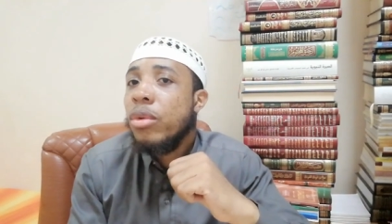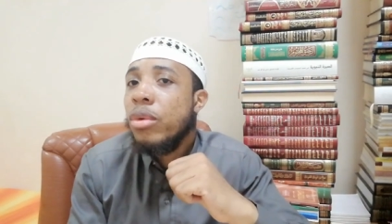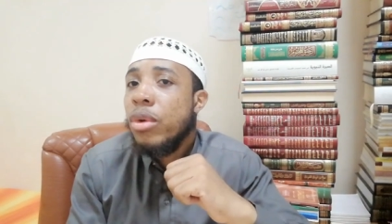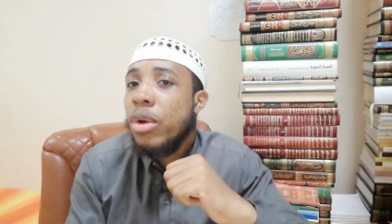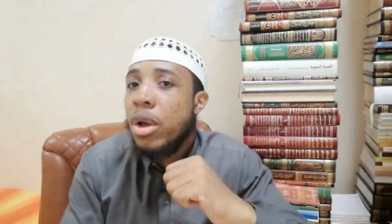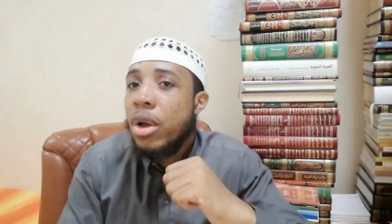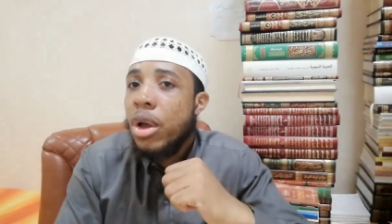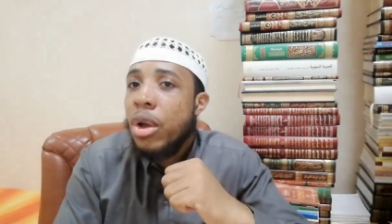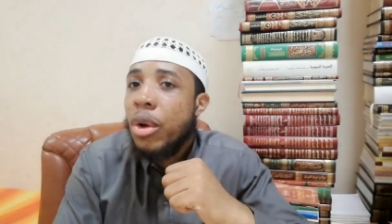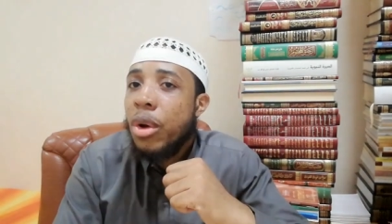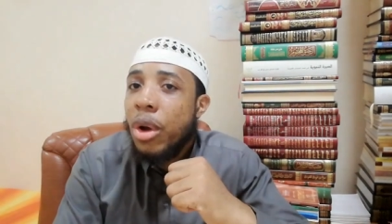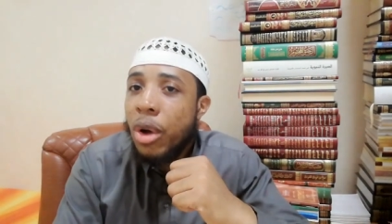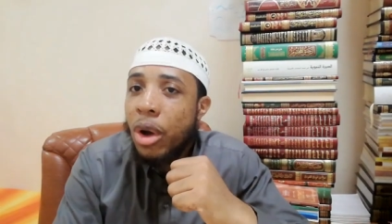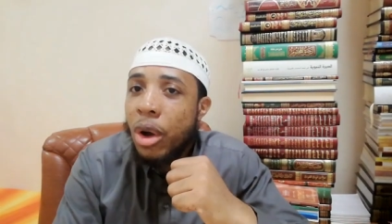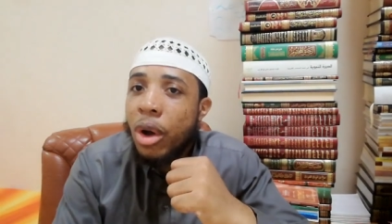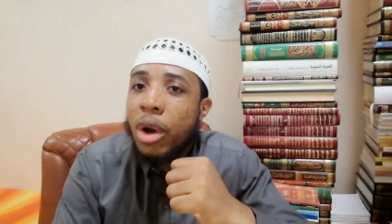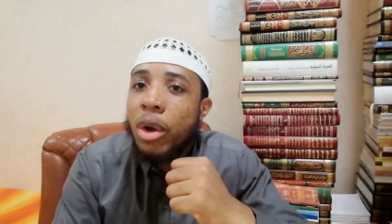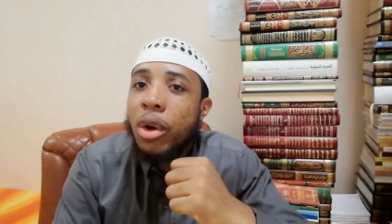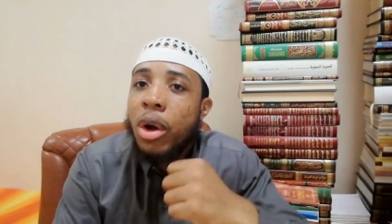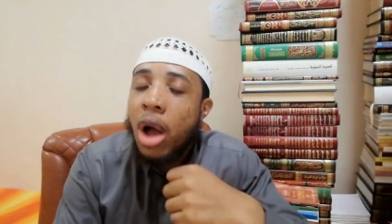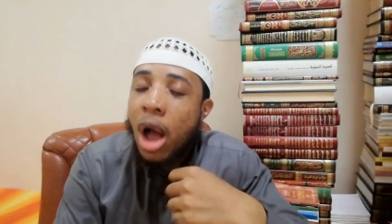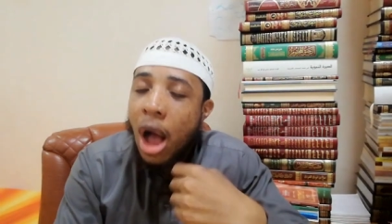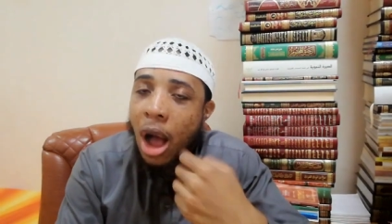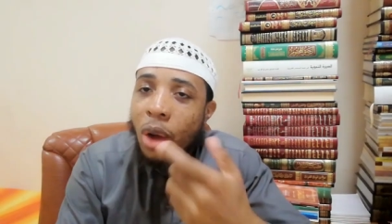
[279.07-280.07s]
Now,
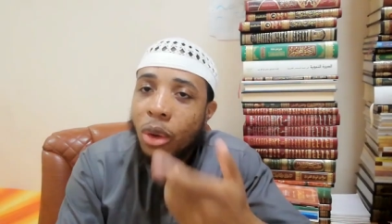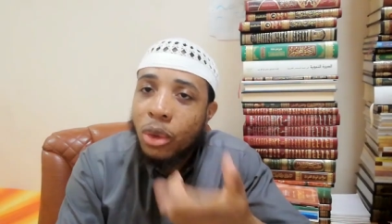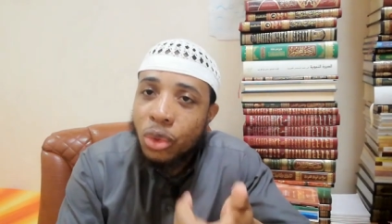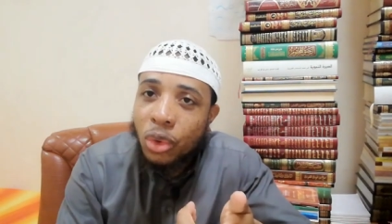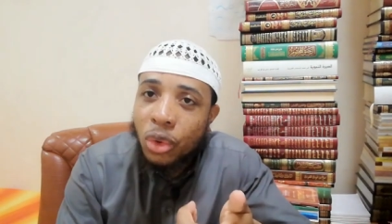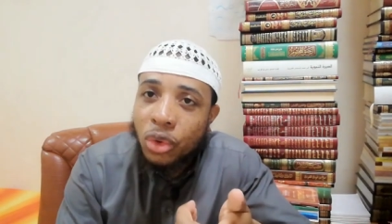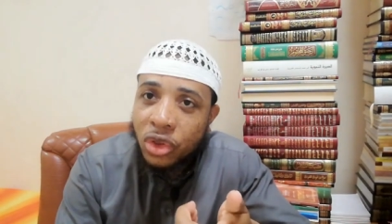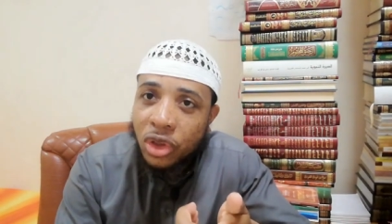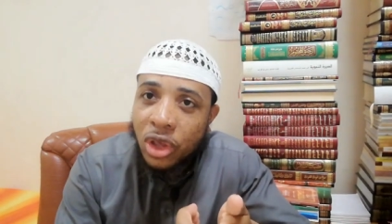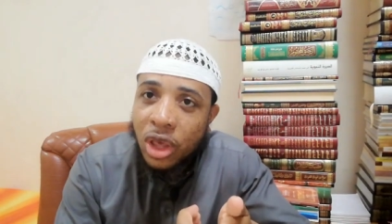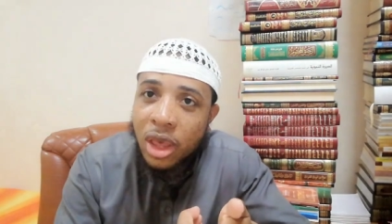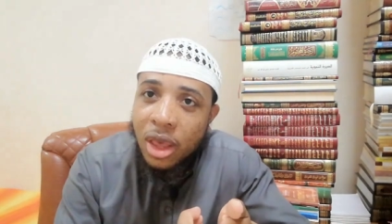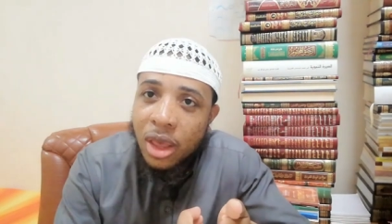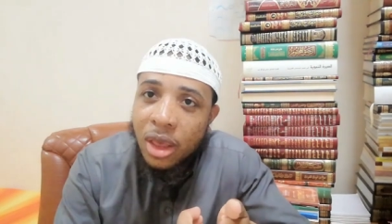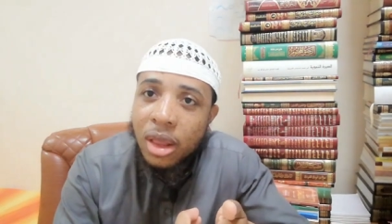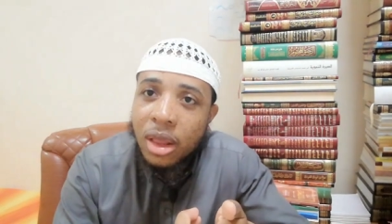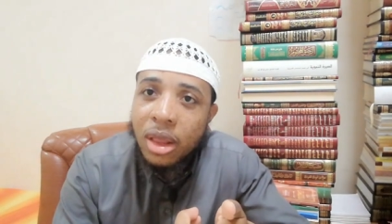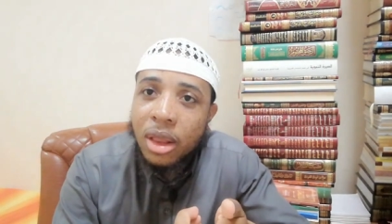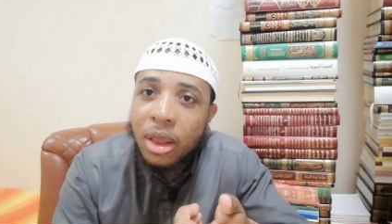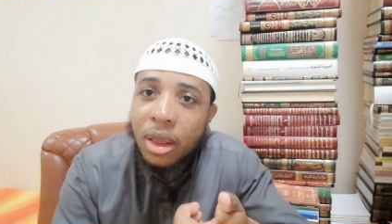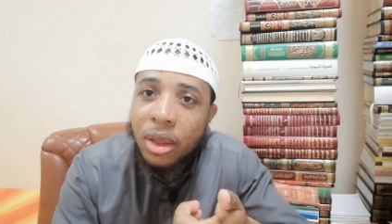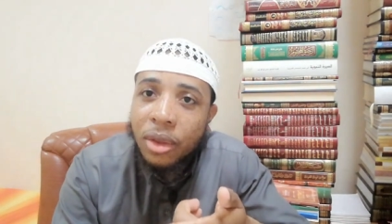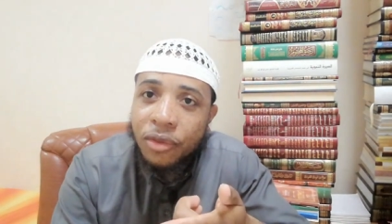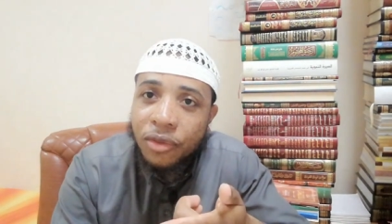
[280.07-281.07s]
how
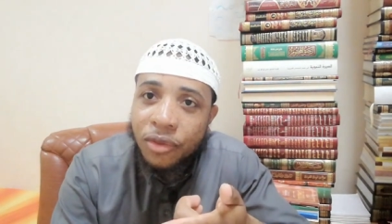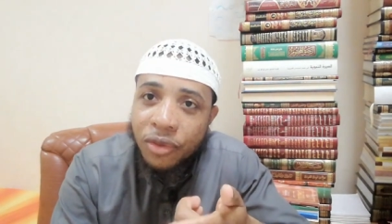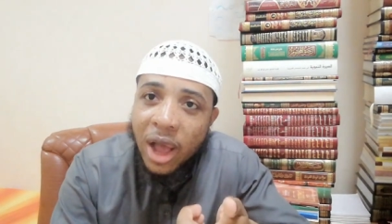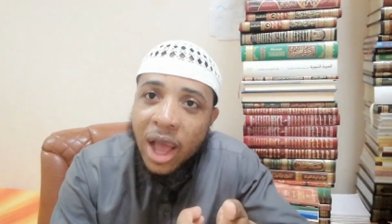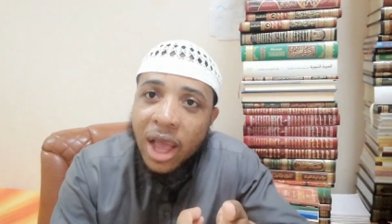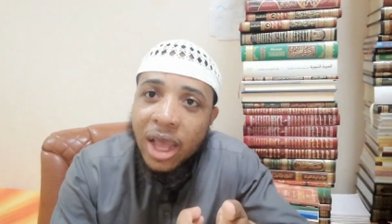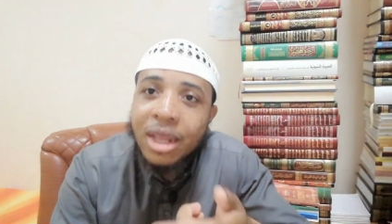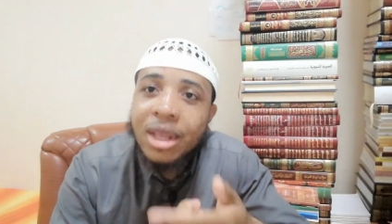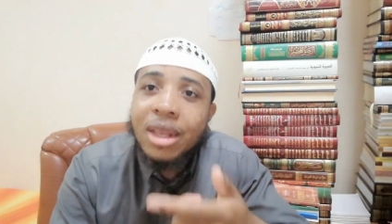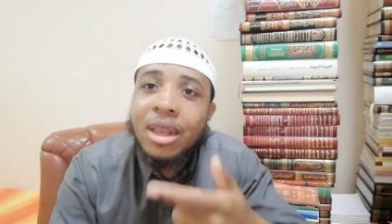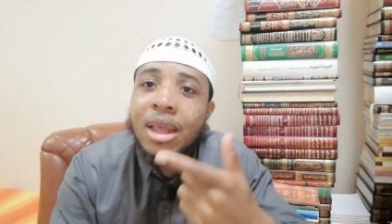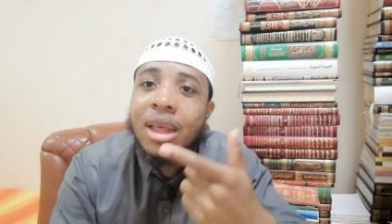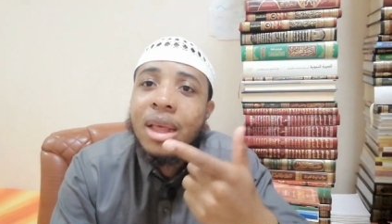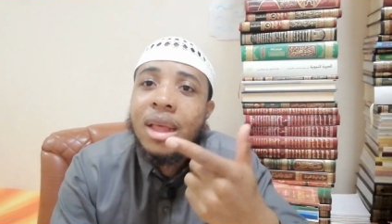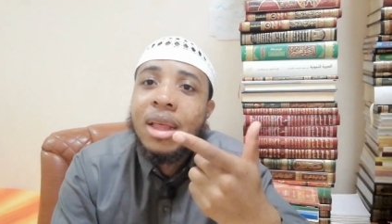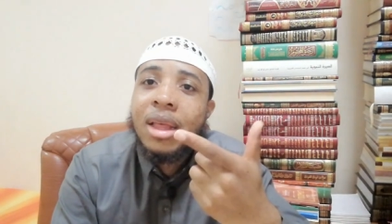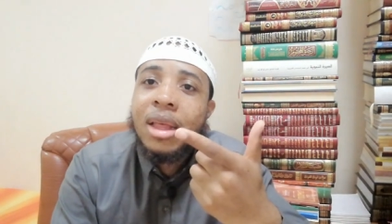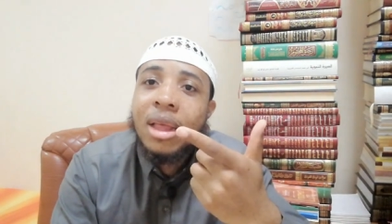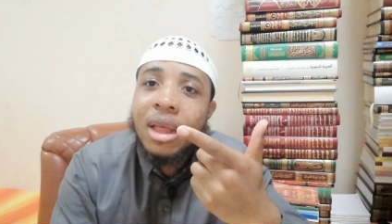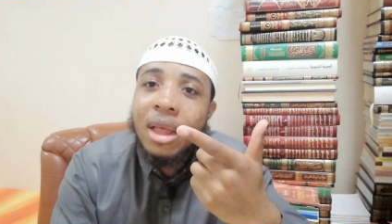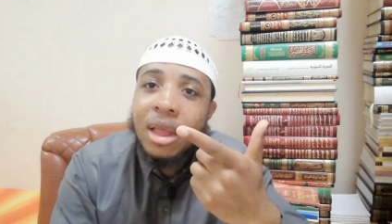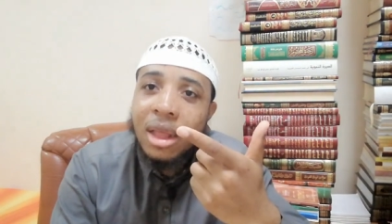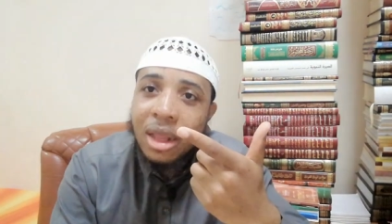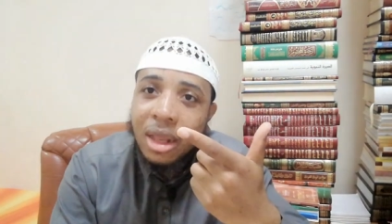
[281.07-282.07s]
does he
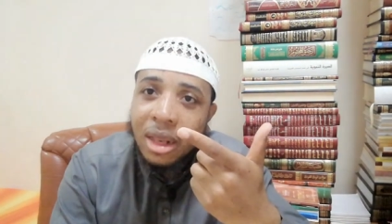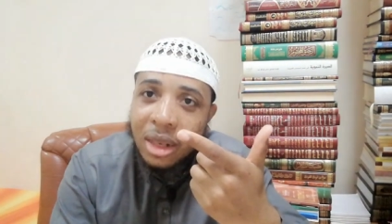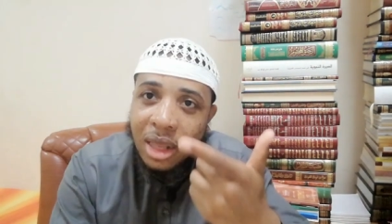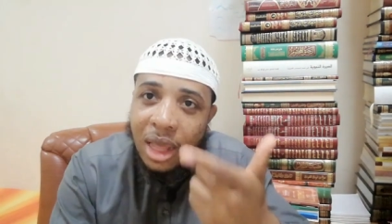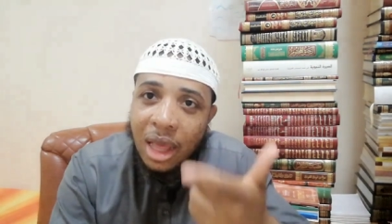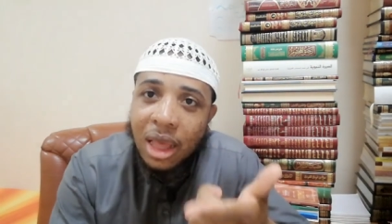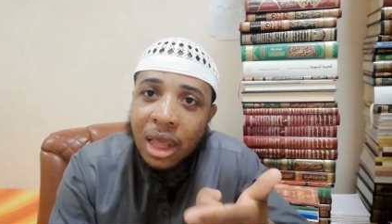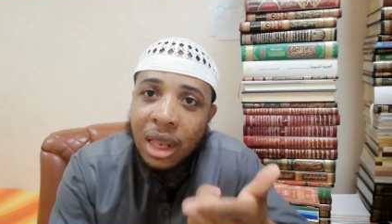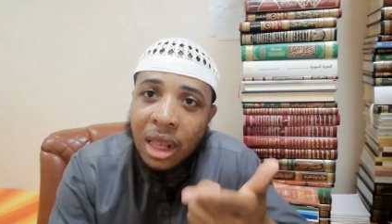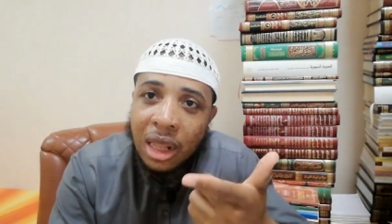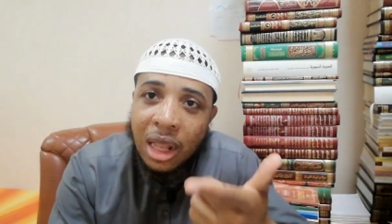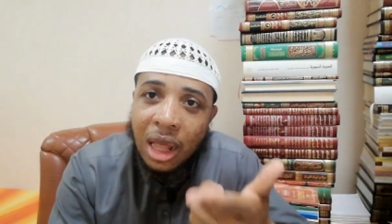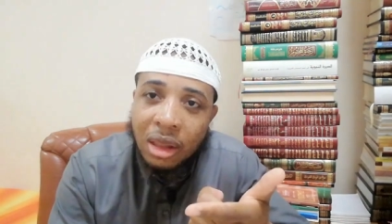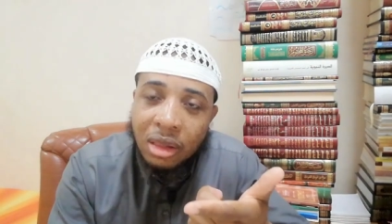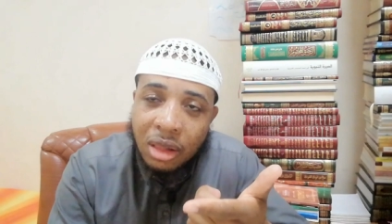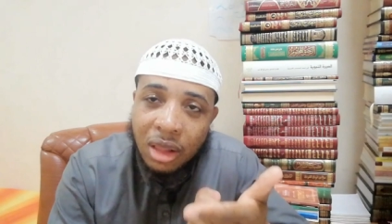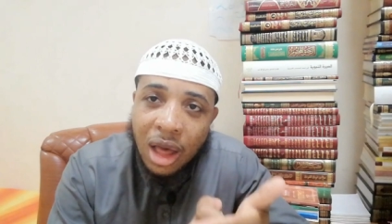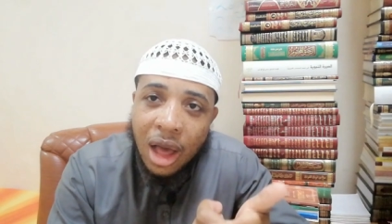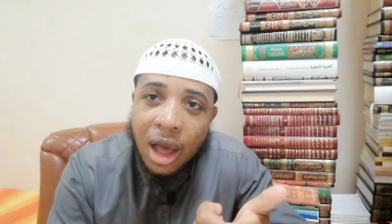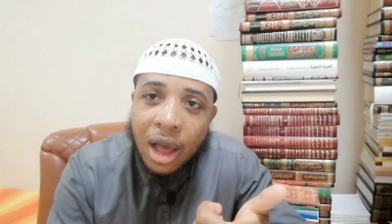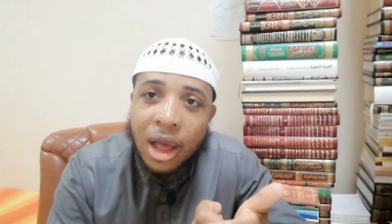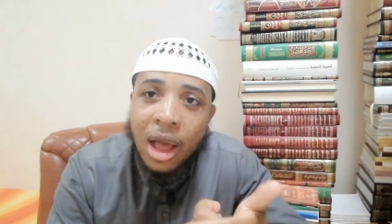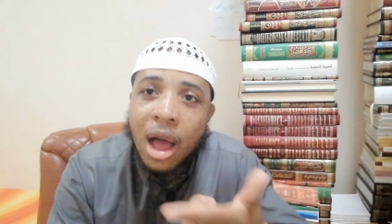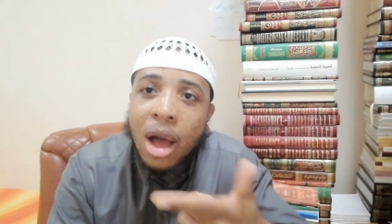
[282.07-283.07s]
find
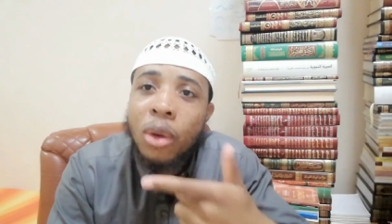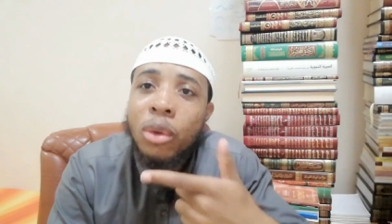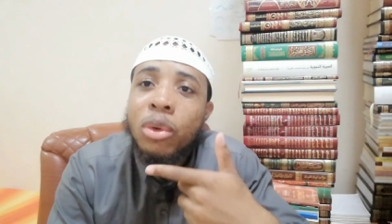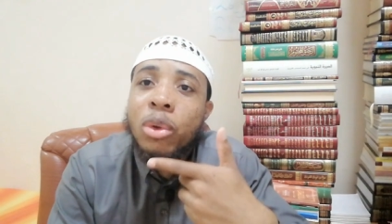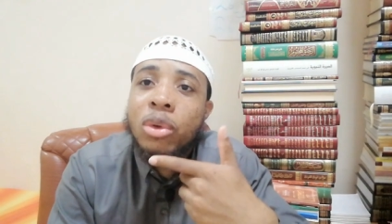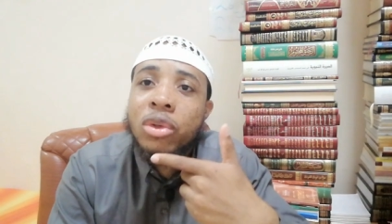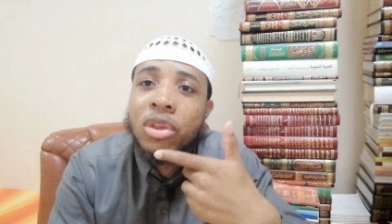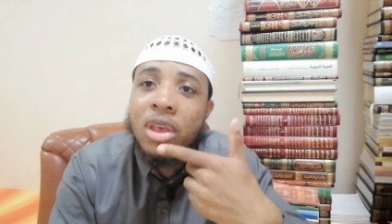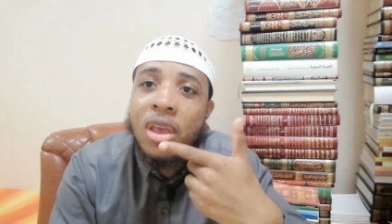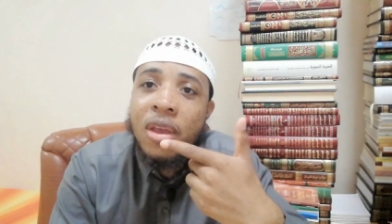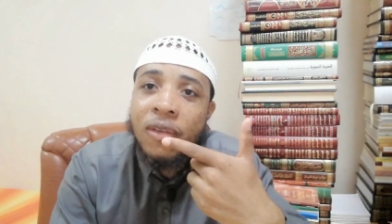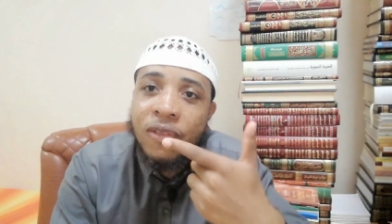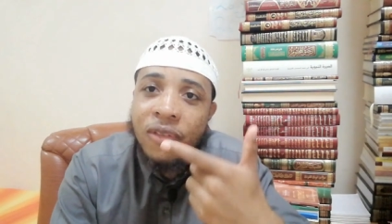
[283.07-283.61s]
the Illallah?